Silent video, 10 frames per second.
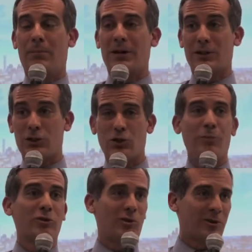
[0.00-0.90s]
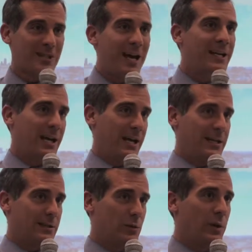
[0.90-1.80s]
But somos Los
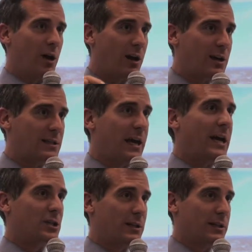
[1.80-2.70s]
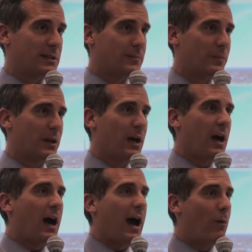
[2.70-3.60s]
Angeles, we are Los Angeles.
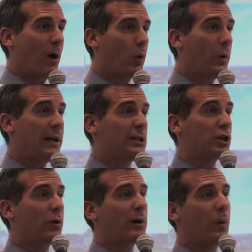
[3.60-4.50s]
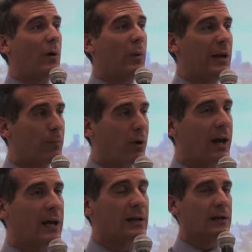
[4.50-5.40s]
And what we do and what we
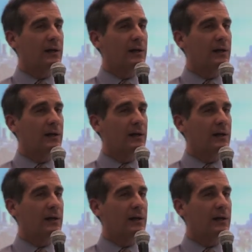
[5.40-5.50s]
bring,